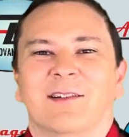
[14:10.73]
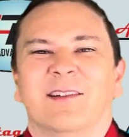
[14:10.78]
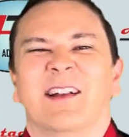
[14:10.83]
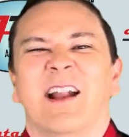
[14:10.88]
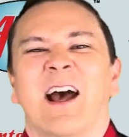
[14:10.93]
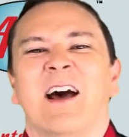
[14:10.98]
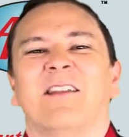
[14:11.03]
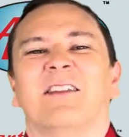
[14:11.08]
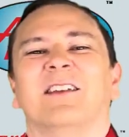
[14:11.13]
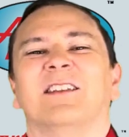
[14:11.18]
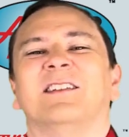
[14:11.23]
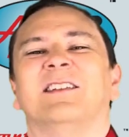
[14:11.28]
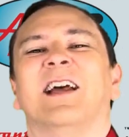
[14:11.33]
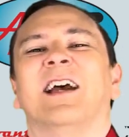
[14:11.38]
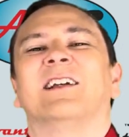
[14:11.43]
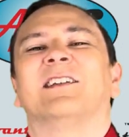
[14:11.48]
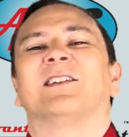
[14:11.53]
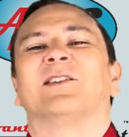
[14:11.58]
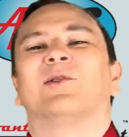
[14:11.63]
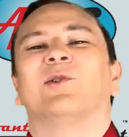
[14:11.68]
Now this
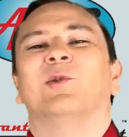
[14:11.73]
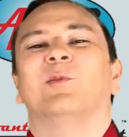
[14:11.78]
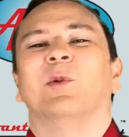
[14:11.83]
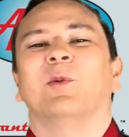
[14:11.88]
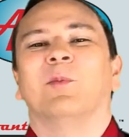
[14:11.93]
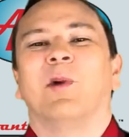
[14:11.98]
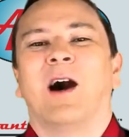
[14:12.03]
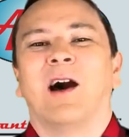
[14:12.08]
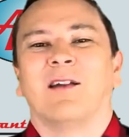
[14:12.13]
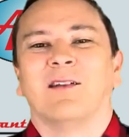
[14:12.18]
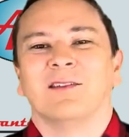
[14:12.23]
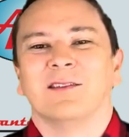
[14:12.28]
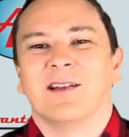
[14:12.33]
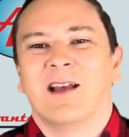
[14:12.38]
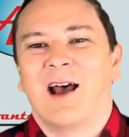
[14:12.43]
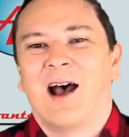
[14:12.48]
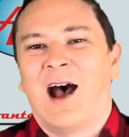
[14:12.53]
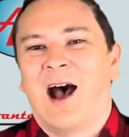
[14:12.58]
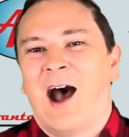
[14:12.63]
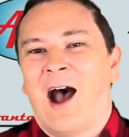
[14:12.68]
next group of models,
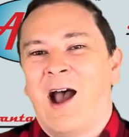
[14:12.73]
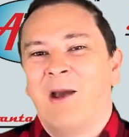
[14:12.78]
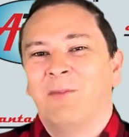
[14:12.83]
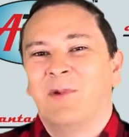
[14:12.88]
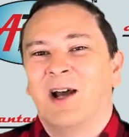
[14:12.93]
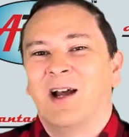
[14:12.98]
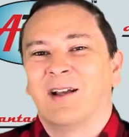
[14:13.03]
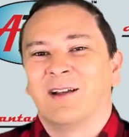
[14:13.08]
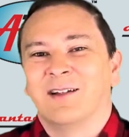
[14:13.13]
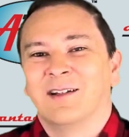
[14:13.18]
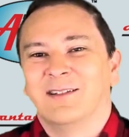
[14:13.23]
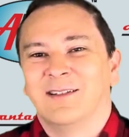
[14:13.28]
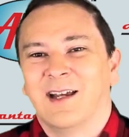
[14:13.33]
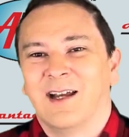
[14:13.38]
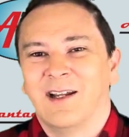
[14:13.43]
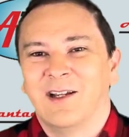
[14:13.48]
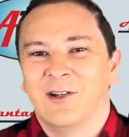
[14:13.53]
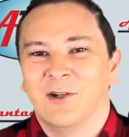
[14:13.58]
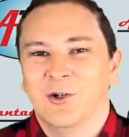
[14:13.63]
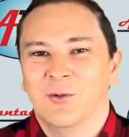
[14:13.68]
I'm not going to
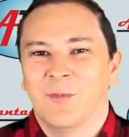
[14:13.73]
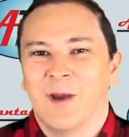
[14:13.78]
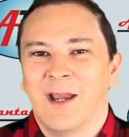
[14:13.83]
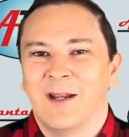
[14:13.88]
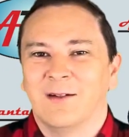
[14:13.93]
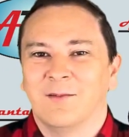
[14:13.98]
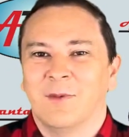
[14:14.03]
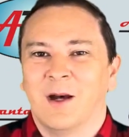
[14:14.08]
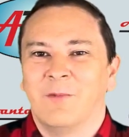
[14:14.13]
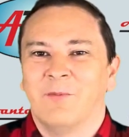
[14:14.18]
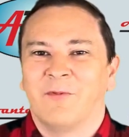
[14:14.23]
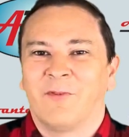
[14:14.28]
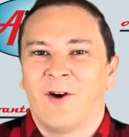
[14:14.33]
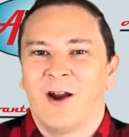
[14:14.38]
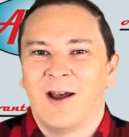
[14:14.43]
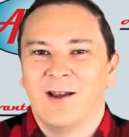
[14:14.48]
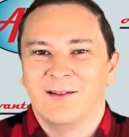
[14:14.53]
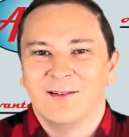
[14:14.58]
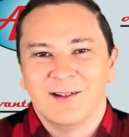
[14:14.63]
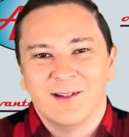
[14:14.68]
tell you who made them up
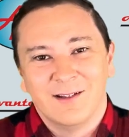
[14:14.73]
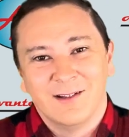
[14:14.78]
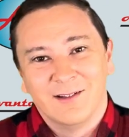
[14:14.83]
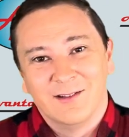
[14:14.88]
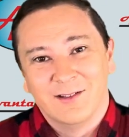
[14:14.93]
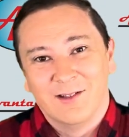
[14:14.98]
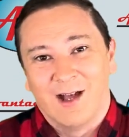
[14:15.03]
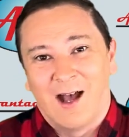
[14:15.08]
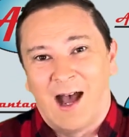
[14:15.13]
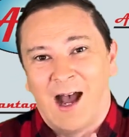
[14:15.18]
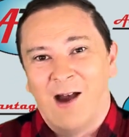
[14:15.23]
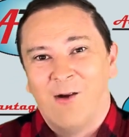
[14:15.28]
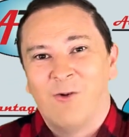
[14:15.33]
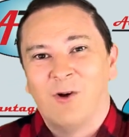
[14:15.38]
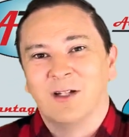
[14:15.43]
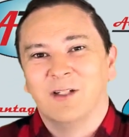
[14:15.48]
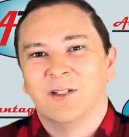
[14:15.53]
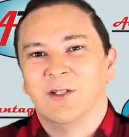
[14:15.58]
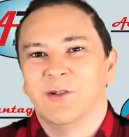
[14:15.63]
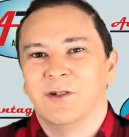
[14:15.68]
front. I
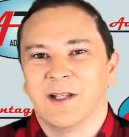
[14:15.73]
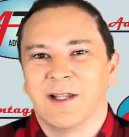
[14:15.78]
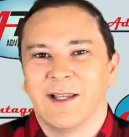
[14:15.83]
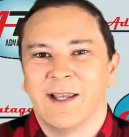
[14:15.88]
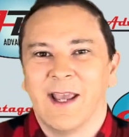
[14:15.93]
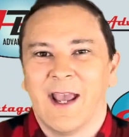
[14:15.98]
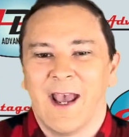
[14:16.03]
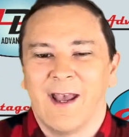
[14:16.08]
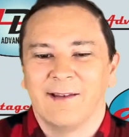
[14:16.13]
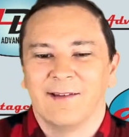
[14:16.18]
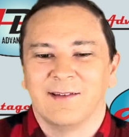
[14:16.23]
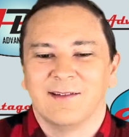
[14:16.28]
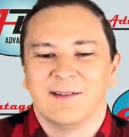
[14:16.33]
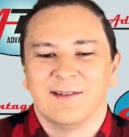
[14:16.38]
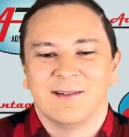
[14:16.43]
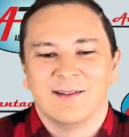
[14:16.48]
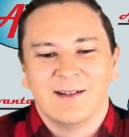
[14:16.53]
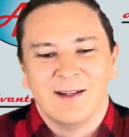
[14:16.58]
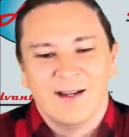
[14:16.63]
want you to guess.